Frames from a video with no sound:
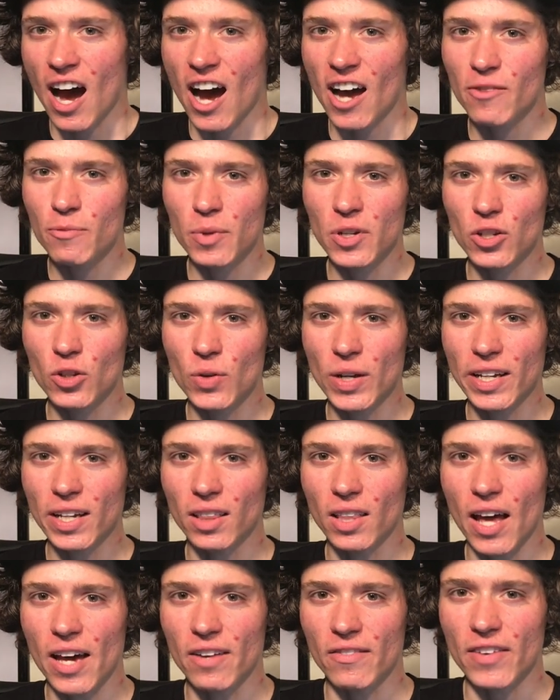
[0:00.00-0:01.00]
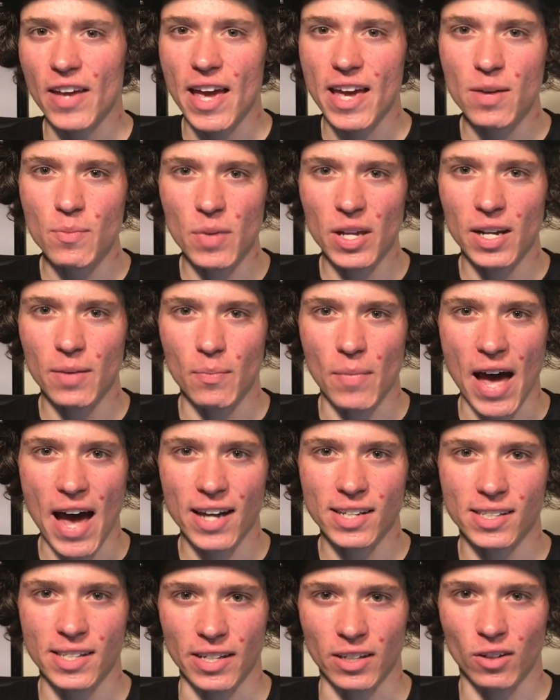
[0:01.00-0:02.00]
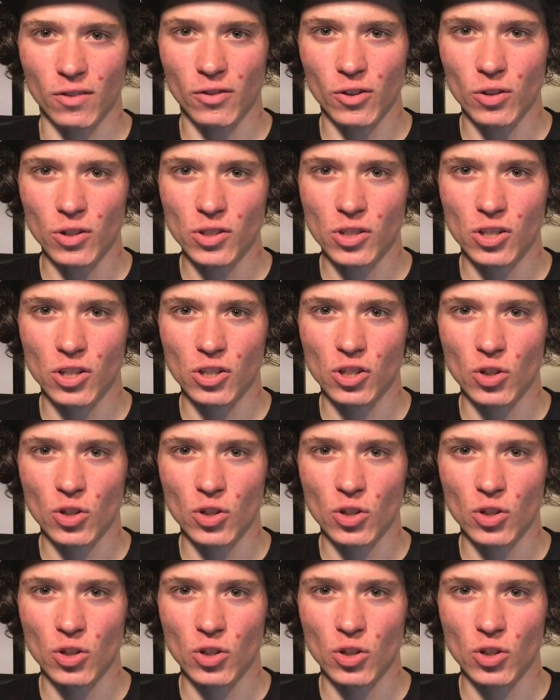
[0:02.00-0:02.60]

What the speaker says: I've been doing a lot of 8-minute max intervals,